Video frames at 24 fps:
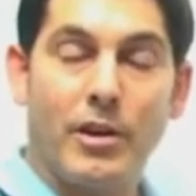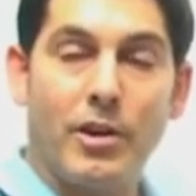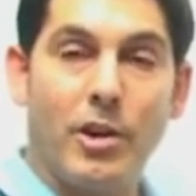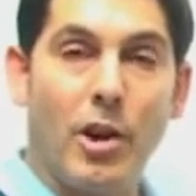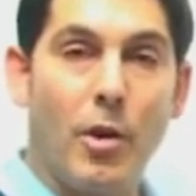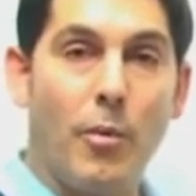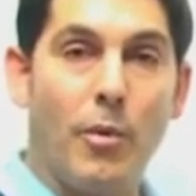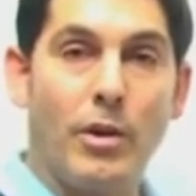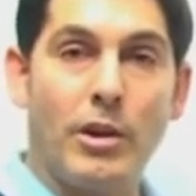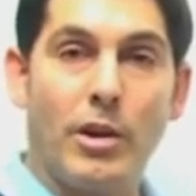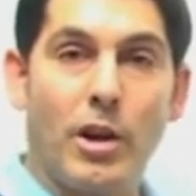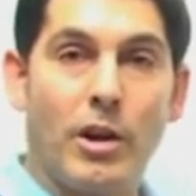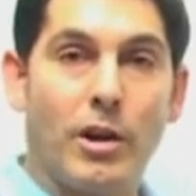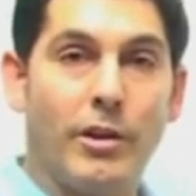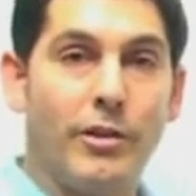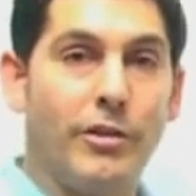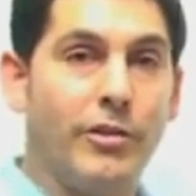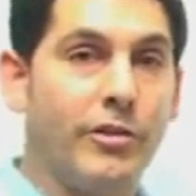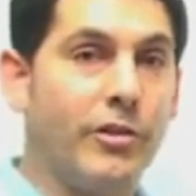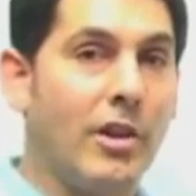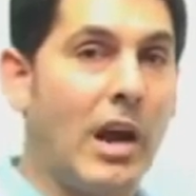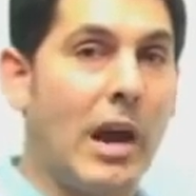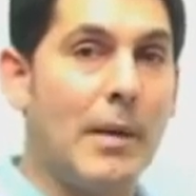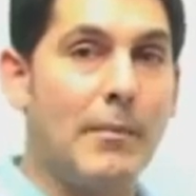No one got on
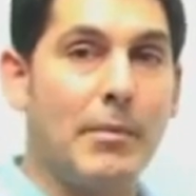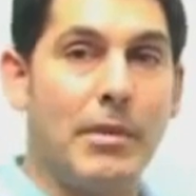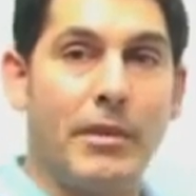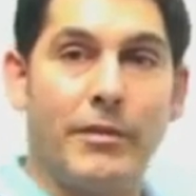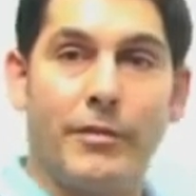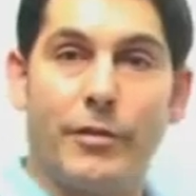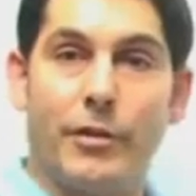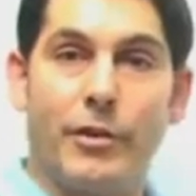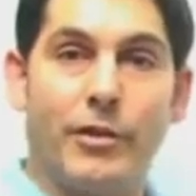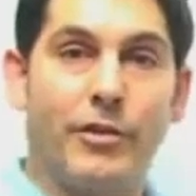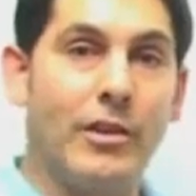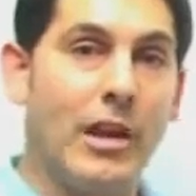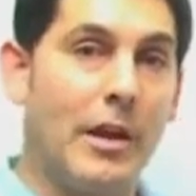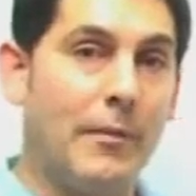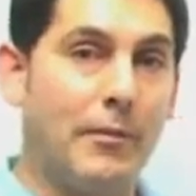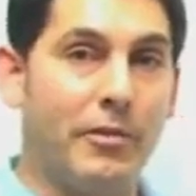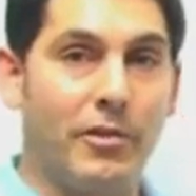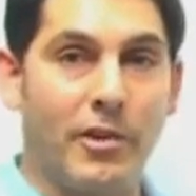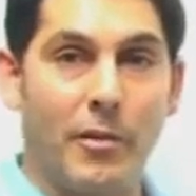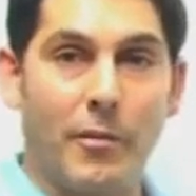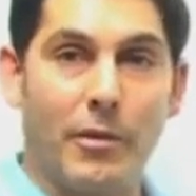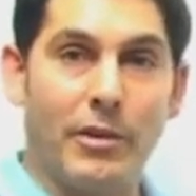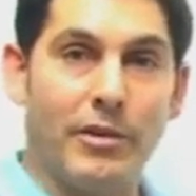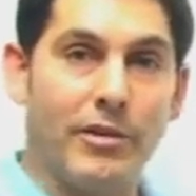Skype the first time
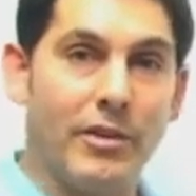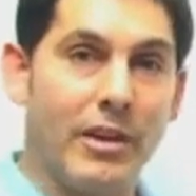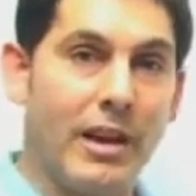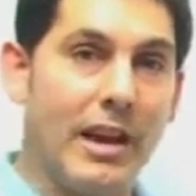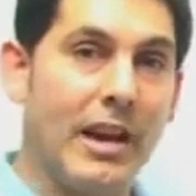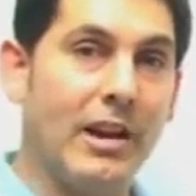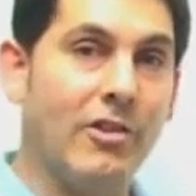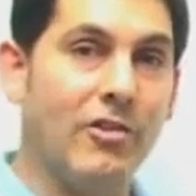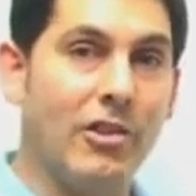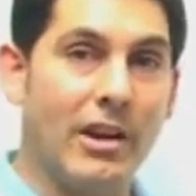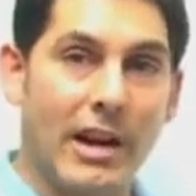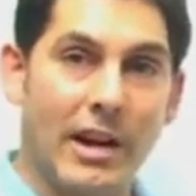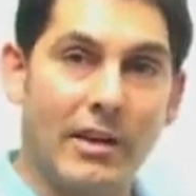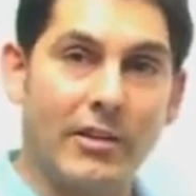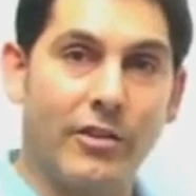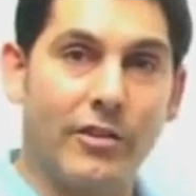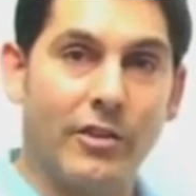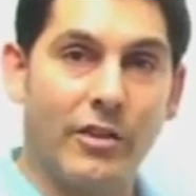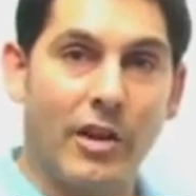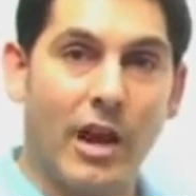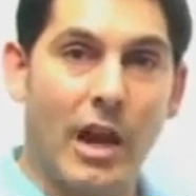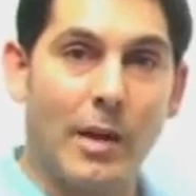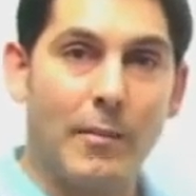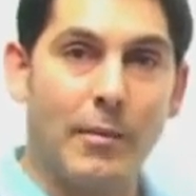someone said, hey, check out
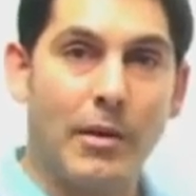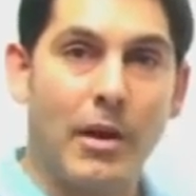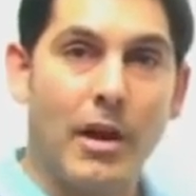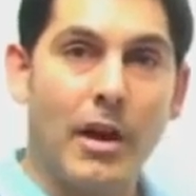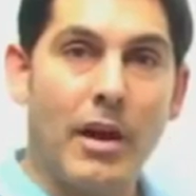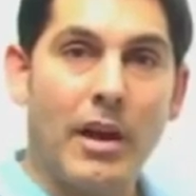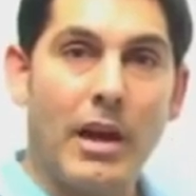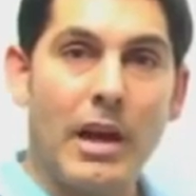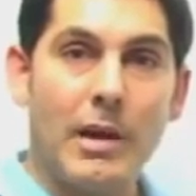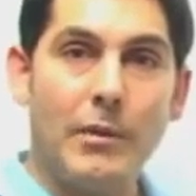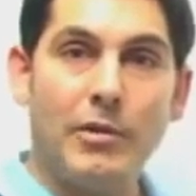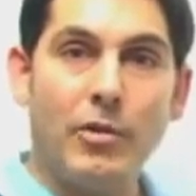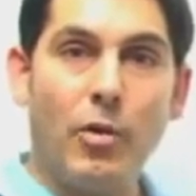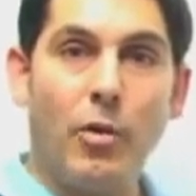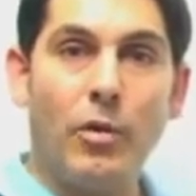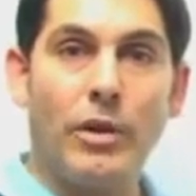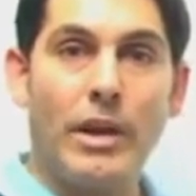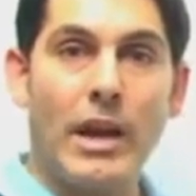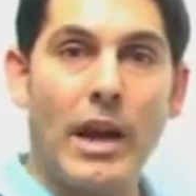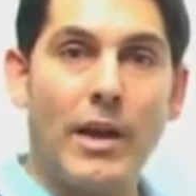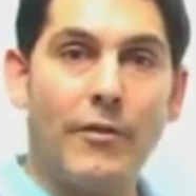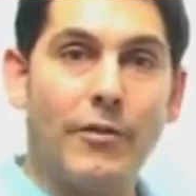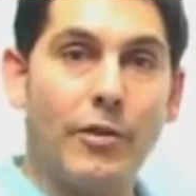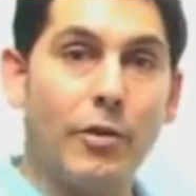Skype. It was
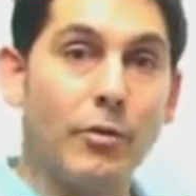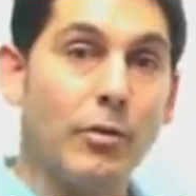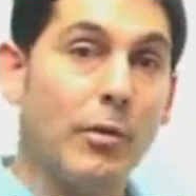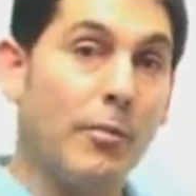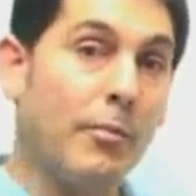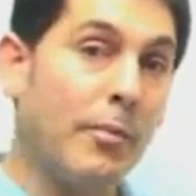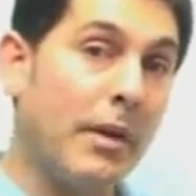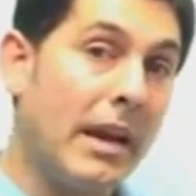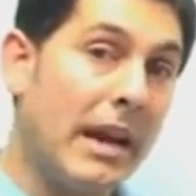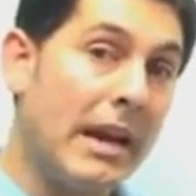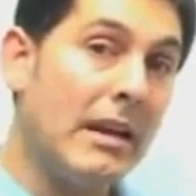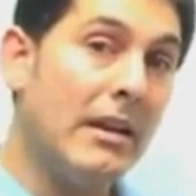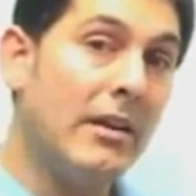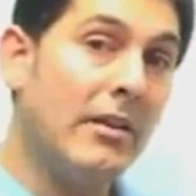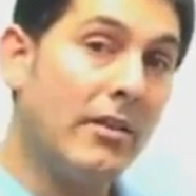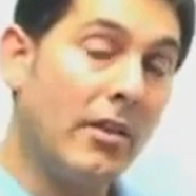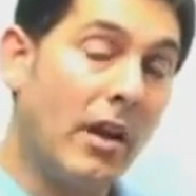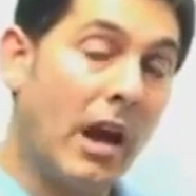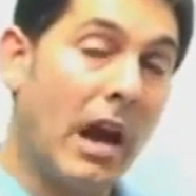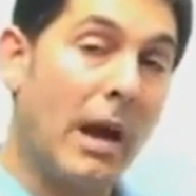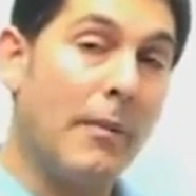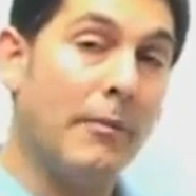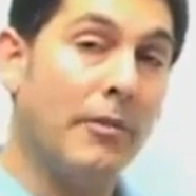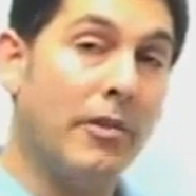only after repeated
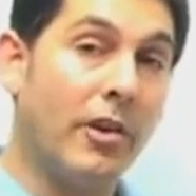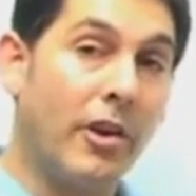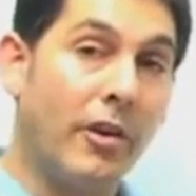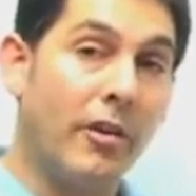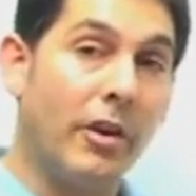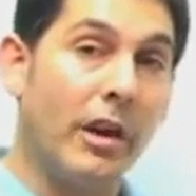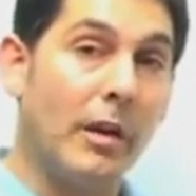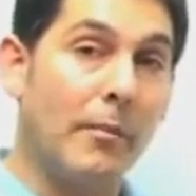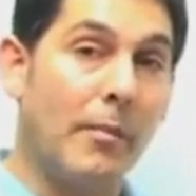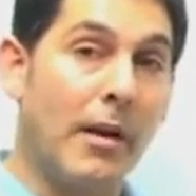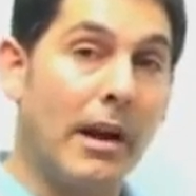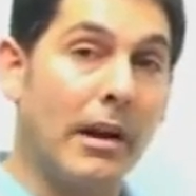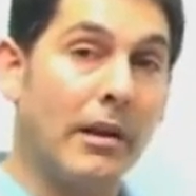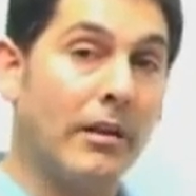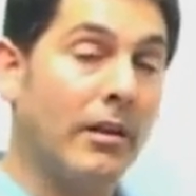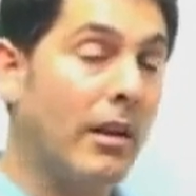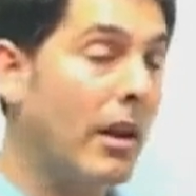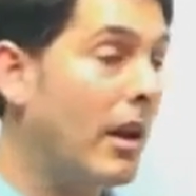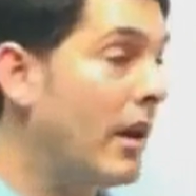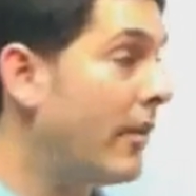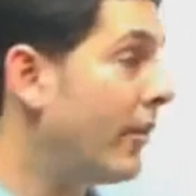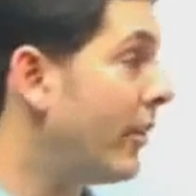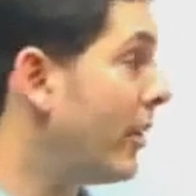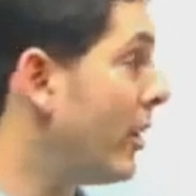times hearing about it
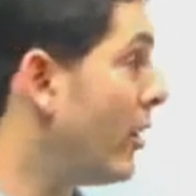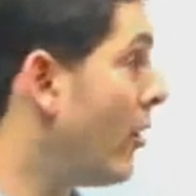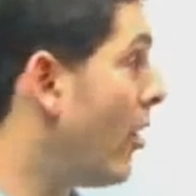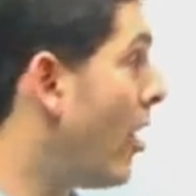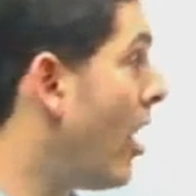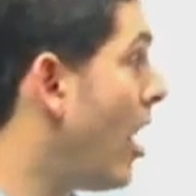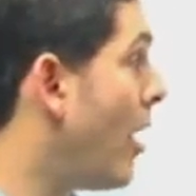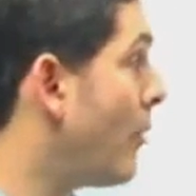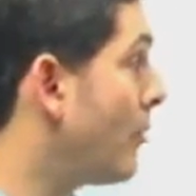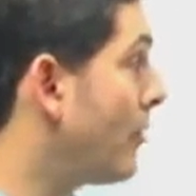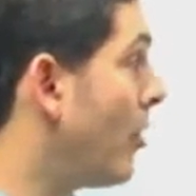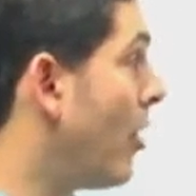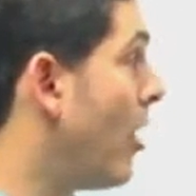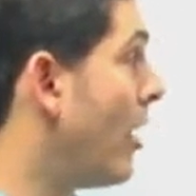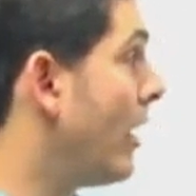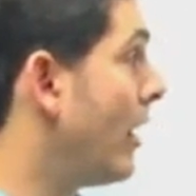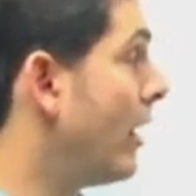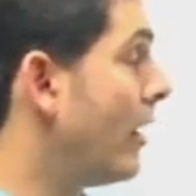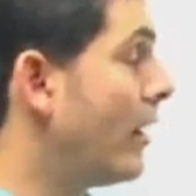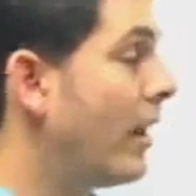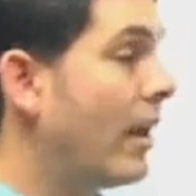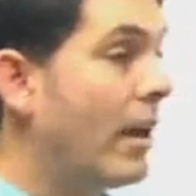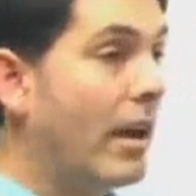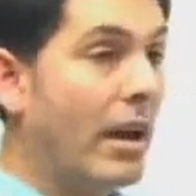that you hopped on.
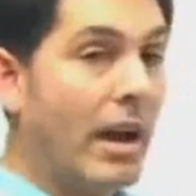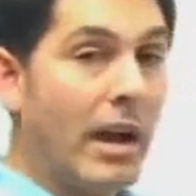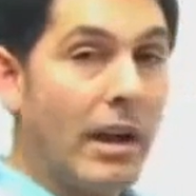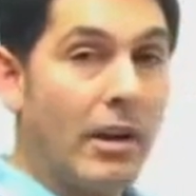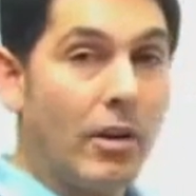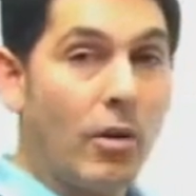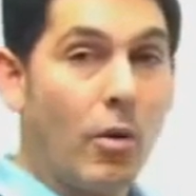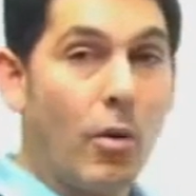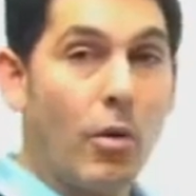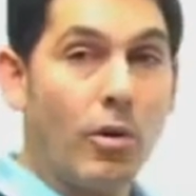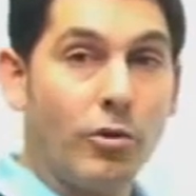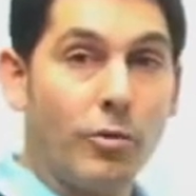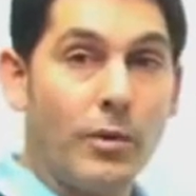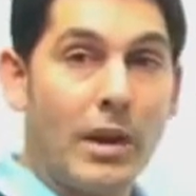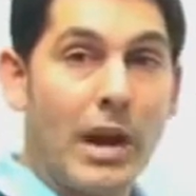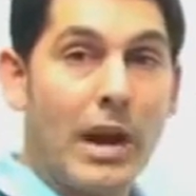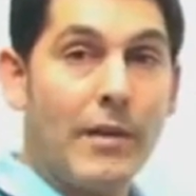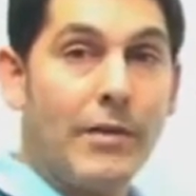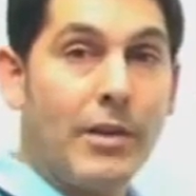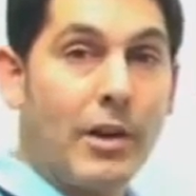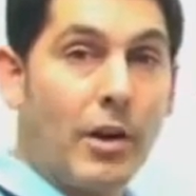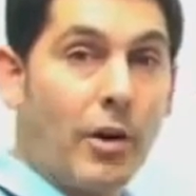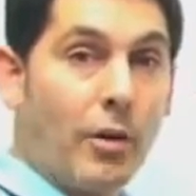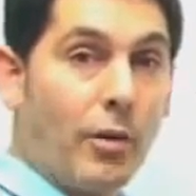And of course, we
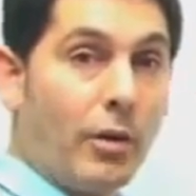have the